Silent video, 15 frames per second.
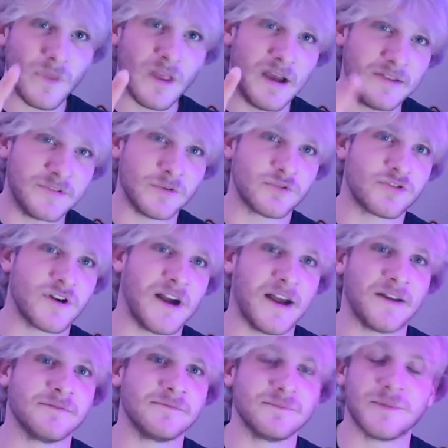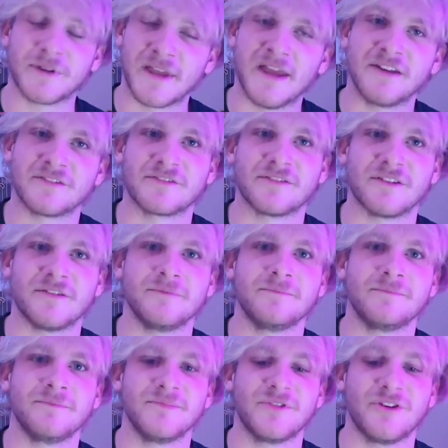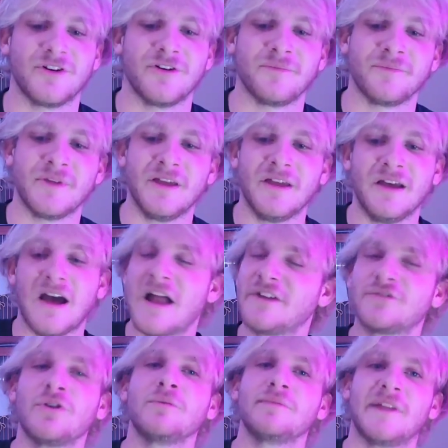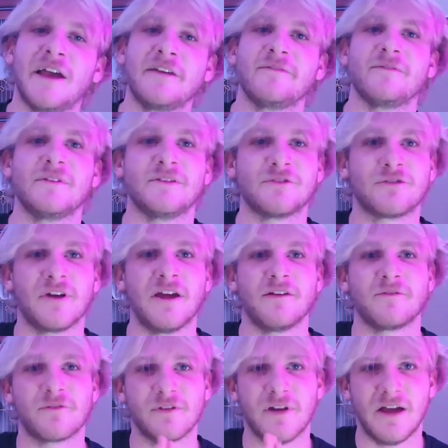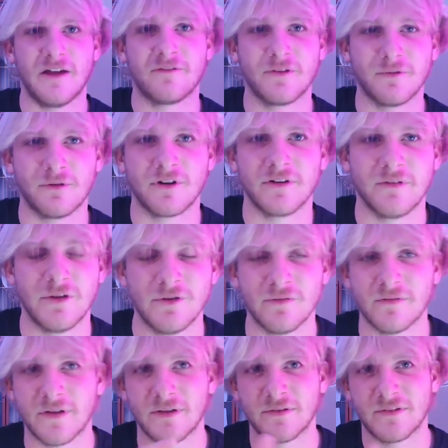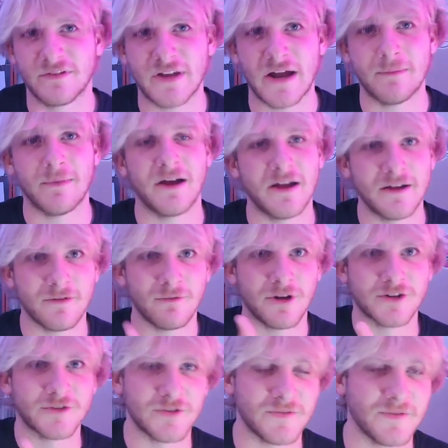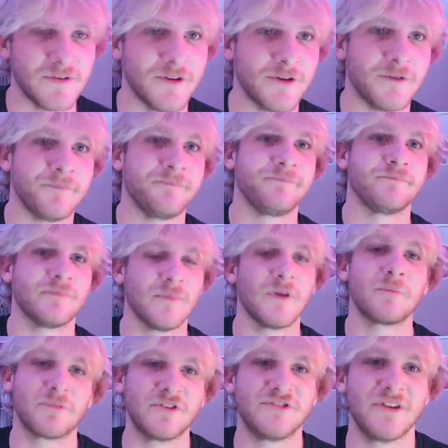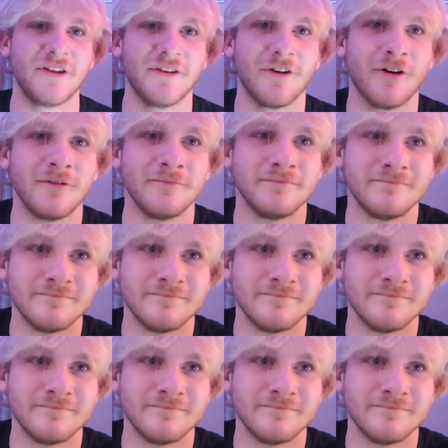I still try occasionally. So I just hope life is great for every one of you that stop by and watch this video. Appreciate y'all.